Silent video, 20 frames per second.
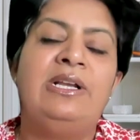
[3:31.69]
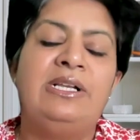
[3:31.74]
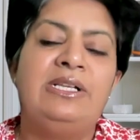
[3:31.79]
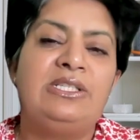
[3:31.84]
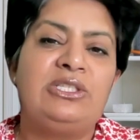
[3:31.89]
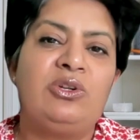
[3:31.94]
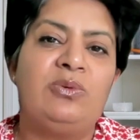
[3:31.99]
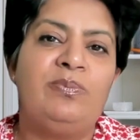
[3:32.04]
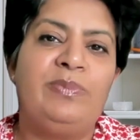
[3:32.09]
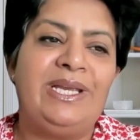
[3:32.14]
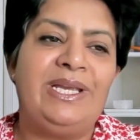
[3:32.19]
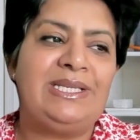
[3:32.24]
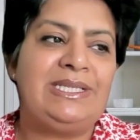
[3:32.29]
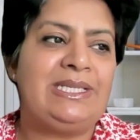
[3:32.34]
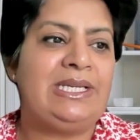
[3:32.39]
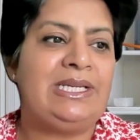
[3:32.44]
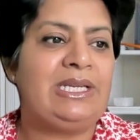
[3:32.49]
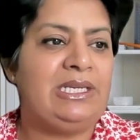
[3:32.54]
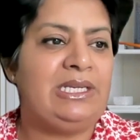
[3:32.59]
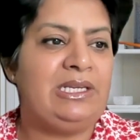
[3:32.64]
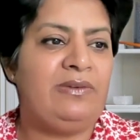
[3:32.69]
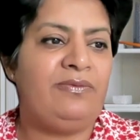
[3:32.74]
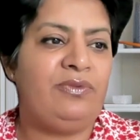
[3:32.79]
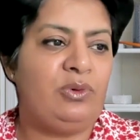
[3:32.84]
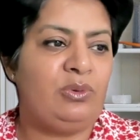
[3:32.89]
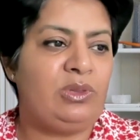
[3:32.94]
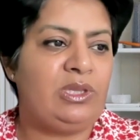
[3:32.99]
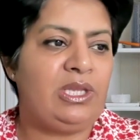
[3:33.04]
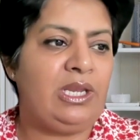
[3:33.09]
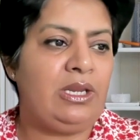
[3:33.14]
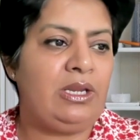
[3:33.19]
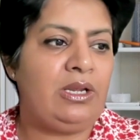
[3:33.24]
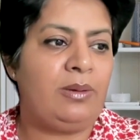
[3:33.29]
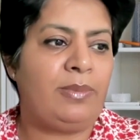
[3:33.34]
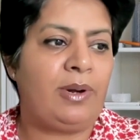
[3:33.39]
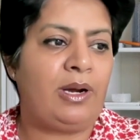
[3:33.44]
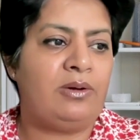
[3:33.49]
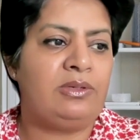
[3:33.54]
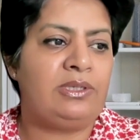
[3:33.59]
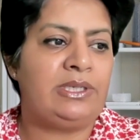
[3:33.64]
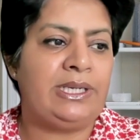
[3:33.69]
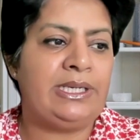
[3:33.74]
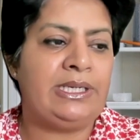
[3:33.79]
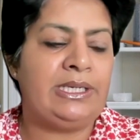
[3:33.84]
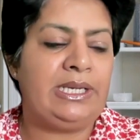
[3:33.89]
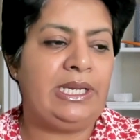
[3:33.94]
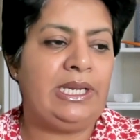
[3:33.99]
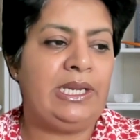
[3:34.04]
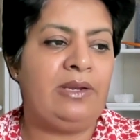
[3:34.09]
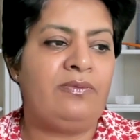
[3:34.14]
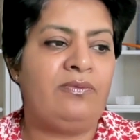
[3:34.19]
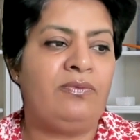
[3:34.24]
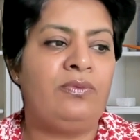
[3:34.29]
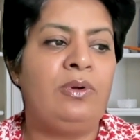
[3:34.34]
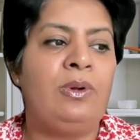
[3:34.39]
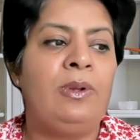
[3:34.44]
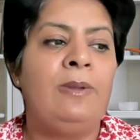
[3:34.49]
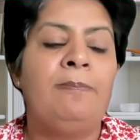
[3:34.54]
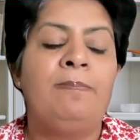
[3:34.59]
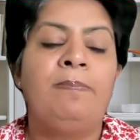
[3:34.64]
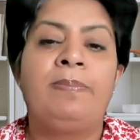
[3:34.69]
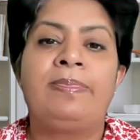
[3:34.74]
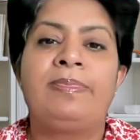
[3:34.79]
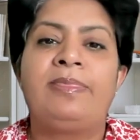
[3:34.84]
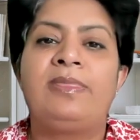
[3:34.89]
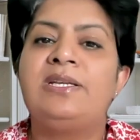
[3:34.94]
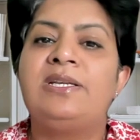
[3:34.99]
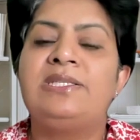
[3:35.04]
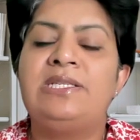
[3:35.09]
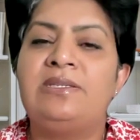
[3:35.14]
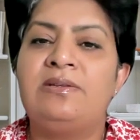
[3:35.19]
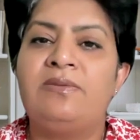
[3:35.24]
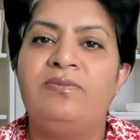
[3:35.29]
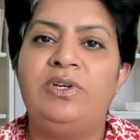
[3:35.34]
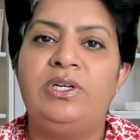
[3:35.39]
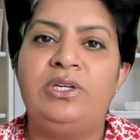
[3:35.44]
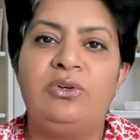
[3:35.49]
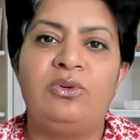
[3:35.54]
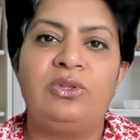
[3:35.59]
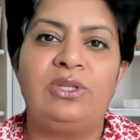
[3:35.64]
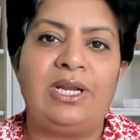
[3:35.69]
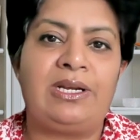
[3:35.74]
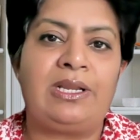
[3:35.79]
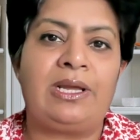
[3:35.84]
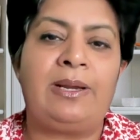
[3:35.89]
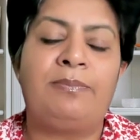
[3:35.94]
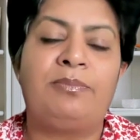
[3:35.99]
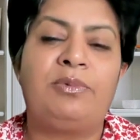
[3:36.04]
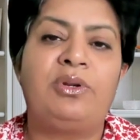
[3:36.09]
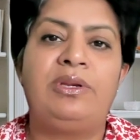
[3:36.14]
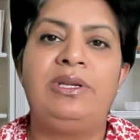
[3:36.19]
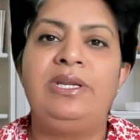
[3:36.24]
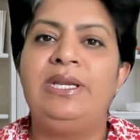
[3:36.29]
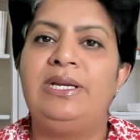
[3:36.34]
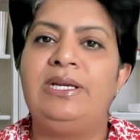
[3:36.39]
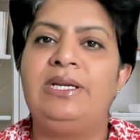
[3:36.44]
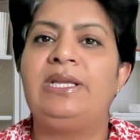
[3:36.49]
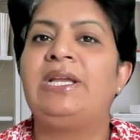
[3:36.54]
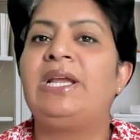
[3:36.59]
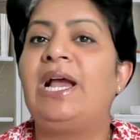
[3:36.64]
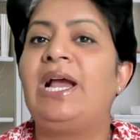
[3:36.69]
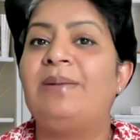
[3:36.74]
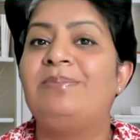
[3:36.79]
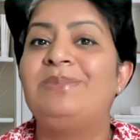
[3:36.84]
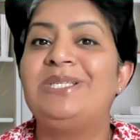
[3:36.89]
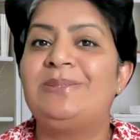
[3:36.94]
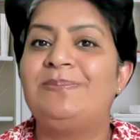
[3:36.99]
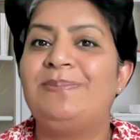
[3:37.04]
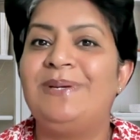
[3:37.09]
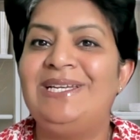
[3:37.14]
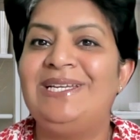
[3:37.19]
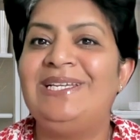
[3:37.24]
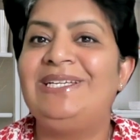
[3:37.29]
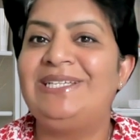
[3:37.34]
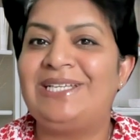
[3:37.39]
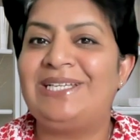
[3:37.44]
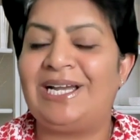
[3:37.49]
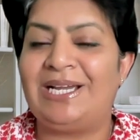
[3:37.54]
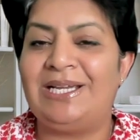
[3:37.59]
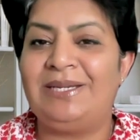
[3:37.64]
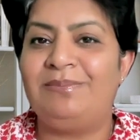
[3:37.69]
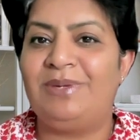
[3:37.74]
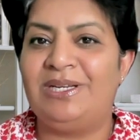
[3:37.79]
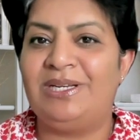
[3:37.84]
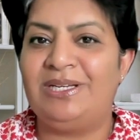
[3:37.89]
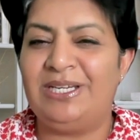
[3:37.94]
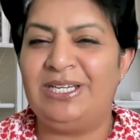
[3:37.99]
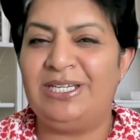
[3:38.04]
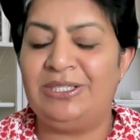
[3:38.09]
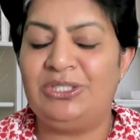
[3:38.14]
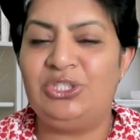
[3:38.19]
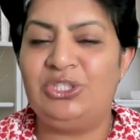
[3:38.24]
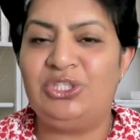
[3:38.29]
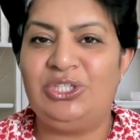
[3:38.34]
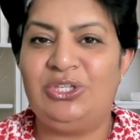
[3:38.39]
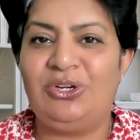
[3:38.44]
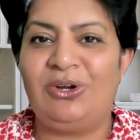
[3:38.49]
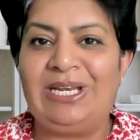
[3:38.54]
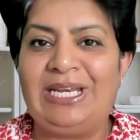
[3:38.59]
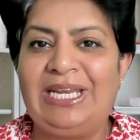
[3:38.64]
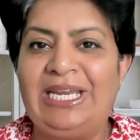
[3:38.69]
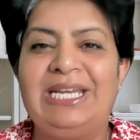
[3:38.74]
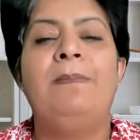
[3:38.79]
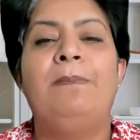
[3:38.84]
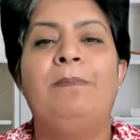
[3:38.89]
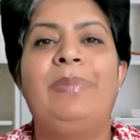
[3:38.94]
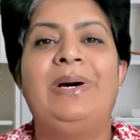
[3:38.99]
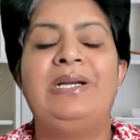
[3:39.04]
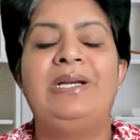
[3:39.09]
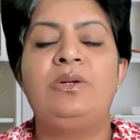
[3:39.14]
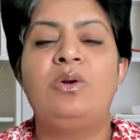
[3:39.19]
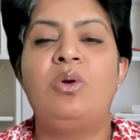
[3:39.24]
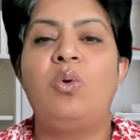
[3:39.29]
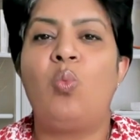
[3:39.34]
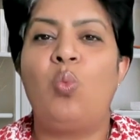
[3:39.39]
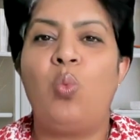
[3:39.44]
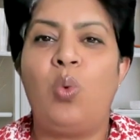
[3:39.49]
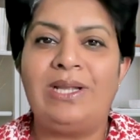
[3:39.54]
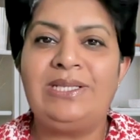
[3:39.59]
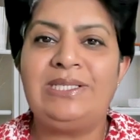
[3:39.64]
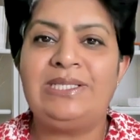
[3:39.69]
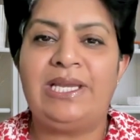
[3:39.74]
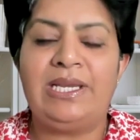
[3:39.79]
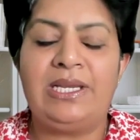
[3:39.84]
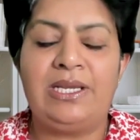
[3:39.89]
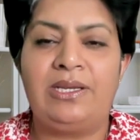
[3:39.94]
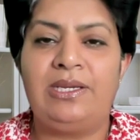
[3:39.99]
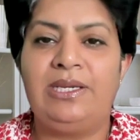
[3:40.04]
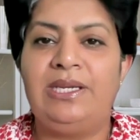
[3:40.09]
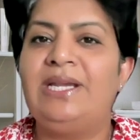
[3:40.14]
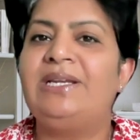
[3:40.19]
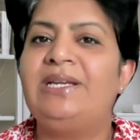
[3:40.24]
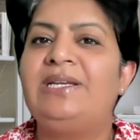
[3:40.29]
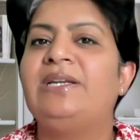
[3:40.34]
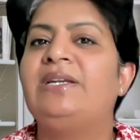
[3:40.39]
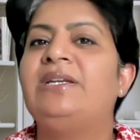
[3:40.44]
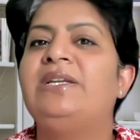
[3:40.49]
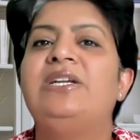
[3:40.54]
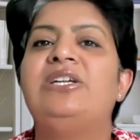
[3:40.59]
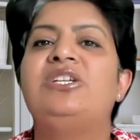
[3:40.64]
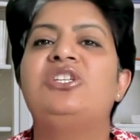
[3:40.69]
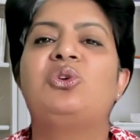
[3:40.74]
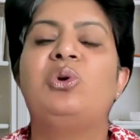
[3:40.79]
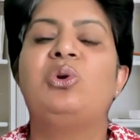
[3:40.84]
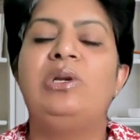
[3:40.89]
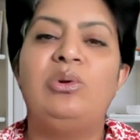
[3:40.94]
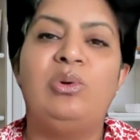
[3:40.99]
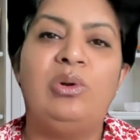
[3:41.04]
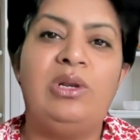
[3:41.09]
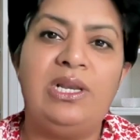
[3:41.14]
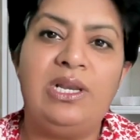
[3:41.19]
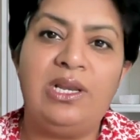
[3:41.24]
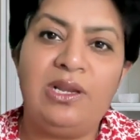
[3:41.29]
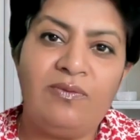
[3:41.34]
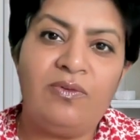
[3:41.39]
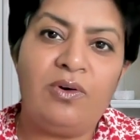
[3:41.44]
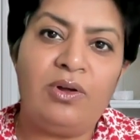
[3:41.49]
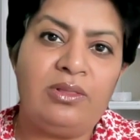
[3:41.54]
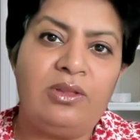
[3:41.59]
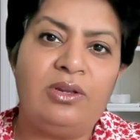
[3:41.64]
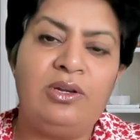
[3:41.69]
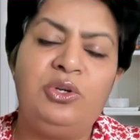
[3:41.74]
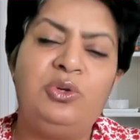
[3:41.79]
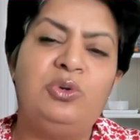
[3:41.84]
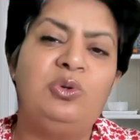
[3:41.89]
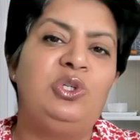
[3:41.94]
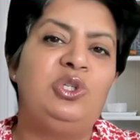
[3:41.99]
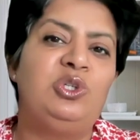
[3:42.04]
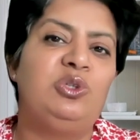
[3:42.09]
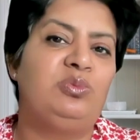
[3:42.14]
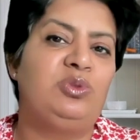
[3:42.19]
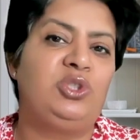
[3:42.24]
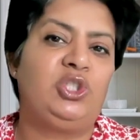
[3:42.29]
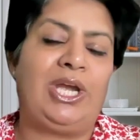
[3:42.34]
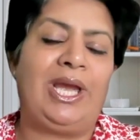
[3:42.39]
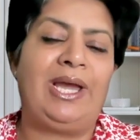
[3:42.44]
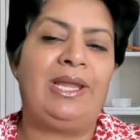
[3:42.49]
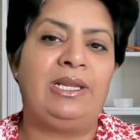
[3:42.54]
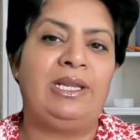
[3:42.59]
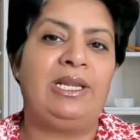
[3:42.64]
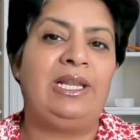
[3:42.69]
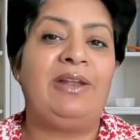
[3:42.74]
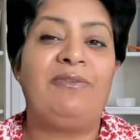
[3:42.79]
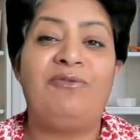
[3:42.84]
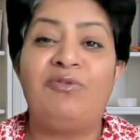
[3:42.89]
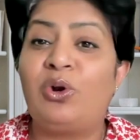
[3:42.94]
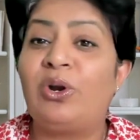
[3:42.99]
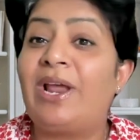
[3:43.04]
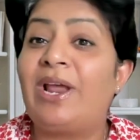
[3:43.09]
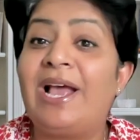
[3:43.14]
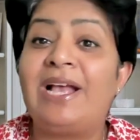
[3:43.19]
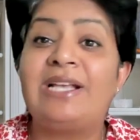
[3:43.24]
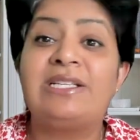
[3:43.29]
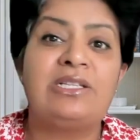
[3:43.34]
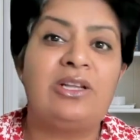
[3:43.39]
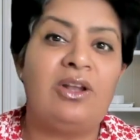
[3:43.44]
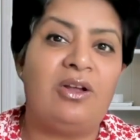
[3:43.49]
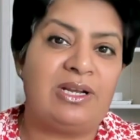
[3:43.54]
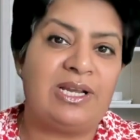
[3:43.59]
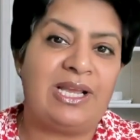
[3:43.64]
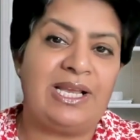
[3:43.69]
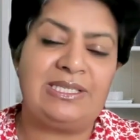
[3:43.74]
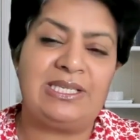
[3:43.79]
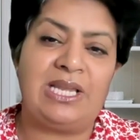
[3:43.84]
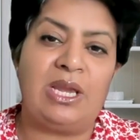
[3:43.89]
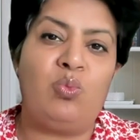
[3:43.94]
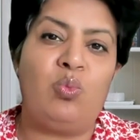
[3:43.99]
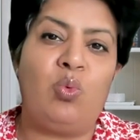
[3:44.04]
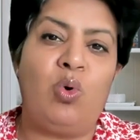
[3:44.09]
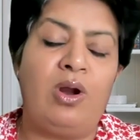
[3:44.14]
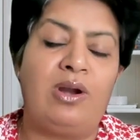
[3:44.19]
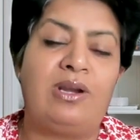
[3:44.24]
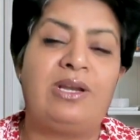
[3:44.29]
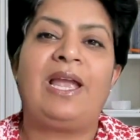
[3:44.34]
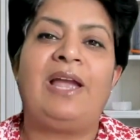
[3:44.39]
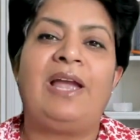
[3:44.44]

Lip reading: So basically, if you think about it, if this is a video that I'm creating, I'm spending time and energy on it. But once I create it, it's going to live on the YouTube channel for as long as I want.